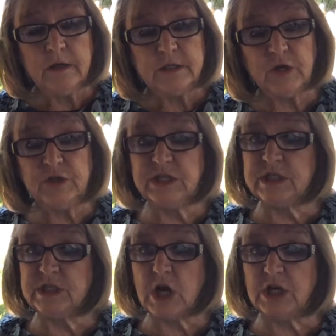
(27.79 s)
So
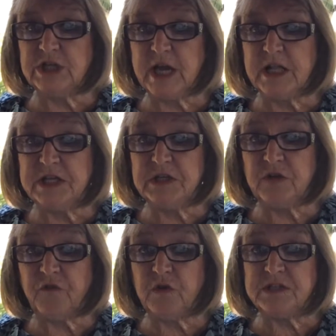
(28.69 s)
just our
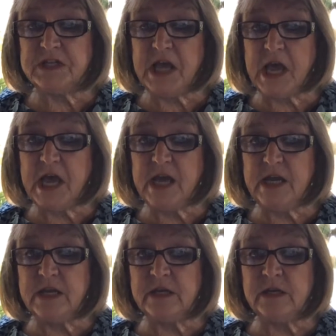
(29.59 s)
challenge for
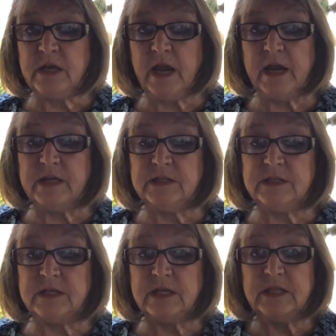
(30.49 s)
today and,
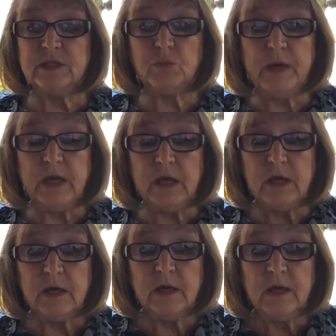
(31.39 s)
and uh, this week,
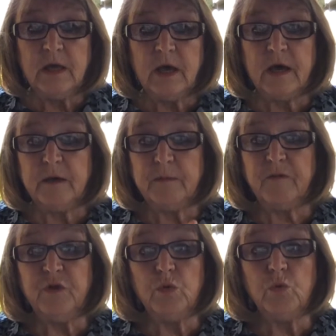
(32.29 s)
um,
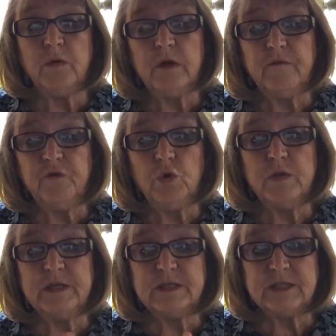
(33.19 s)
if you review
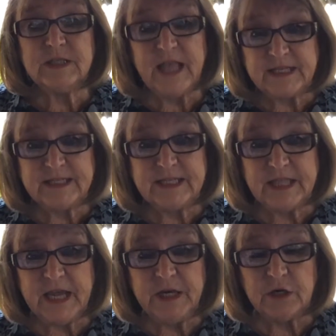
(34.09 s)
this lesson
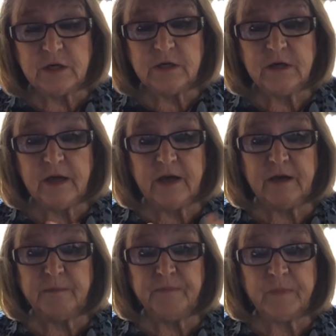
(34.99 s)
later,
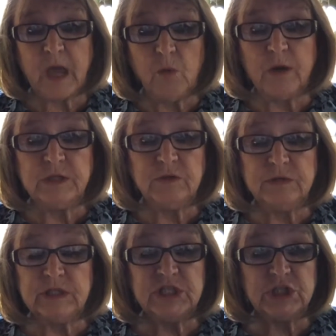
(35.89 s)
um, I want you
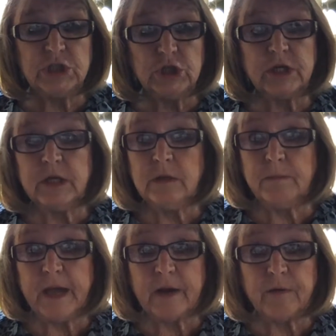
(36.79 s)
just to look in the
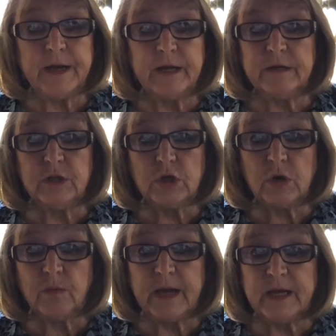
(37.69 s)
background and look
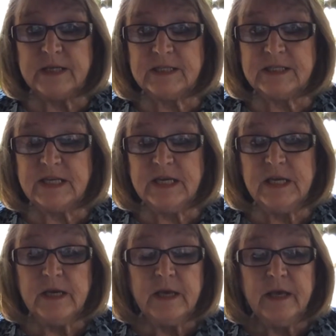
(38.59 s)
around and see
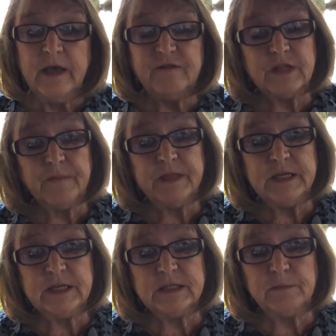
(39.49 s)
if
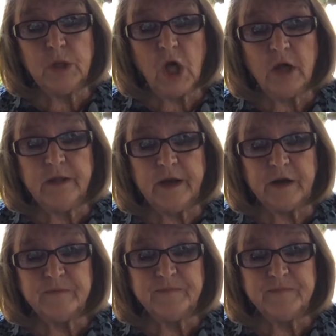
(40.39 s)
something doesn't belong there.